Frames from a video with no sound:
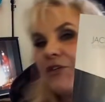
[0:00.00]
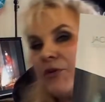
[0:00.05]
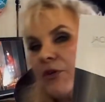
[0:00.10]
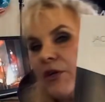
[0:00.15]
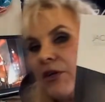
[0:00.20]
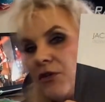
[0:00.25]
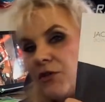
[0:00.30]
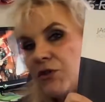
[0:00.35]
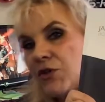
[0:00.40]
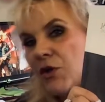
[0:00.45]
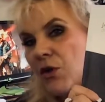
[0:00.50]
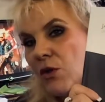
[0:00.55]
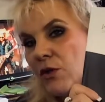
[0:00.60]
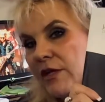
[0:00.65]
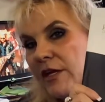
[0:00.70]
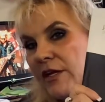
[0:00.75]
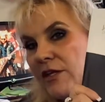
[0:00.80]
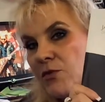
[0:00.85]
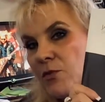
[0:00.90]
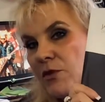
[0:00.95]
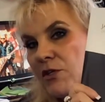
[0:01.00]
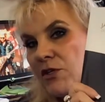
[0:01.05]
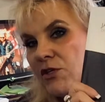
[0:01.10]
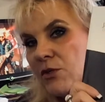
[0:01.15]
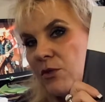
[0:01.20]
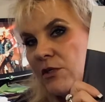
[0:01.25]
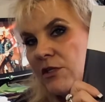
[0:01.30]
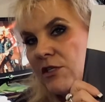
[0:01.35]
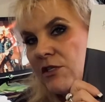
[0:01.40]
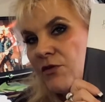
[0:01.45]
years old. He's been
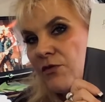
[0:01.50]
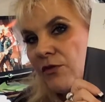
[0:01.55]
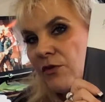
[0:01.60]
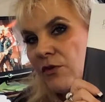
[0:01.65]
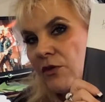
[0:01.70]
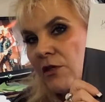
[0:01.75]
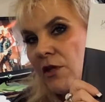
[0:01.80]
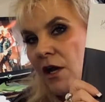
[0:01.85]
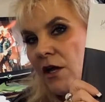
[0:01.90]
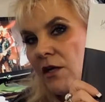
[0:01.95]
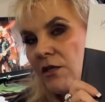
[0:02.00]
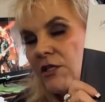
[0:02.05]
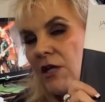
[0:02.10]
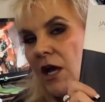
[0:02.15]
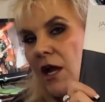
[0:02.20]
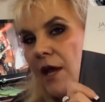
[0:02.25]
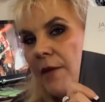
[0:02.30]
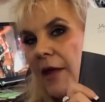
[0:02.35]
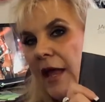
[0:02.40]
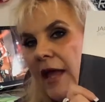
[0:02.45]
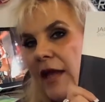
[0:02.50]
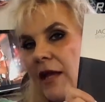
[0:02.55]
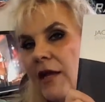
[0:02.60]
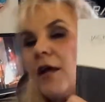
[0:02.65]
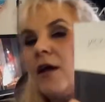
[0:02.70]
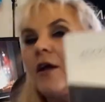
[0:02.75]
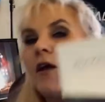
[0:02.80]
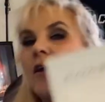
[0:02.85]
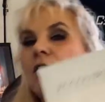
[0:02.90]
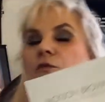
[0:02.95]
doing this for a long time. And
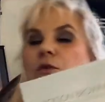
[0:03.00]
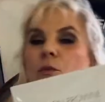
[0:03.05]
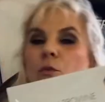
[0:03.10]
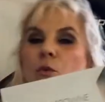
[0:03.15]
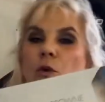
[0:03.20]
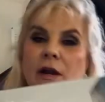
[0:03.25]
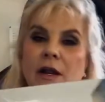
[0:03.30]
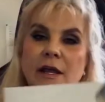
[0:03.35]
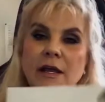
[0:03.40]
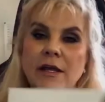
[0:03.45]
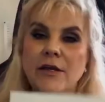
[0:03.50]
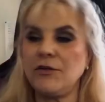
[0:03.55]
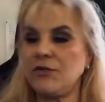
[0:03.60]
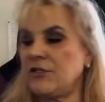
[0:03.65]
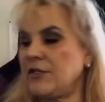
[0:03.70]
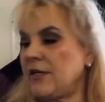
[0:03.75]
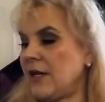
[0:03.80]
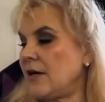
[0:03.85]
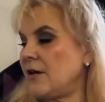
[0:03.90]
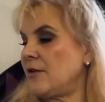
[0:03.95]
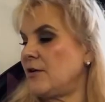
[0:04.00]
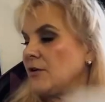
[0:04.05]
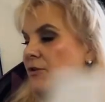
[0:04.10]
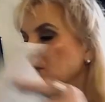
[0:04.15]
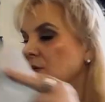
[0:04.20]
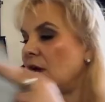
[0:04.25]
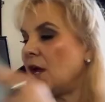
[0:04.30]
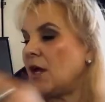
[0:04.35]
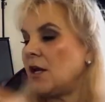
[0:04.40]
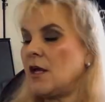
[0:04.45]
from what I understand, there's
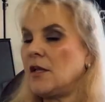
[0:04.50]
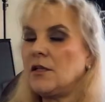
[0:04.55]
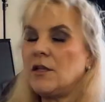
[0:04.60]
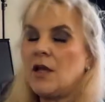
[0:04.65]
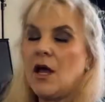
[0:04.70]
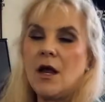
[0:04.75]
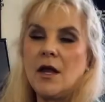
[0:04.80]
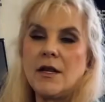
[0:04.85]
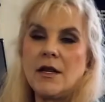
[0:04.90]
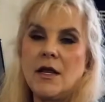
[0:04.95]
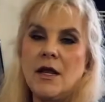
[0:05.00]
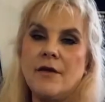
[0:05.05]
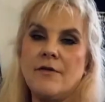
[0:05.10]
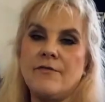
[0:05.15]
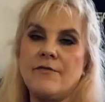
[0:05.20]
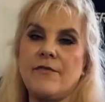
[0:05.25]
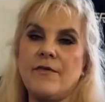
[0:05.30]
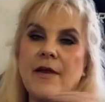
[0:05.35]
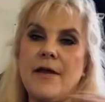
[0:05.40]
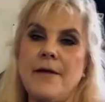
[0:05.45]
not a lot of,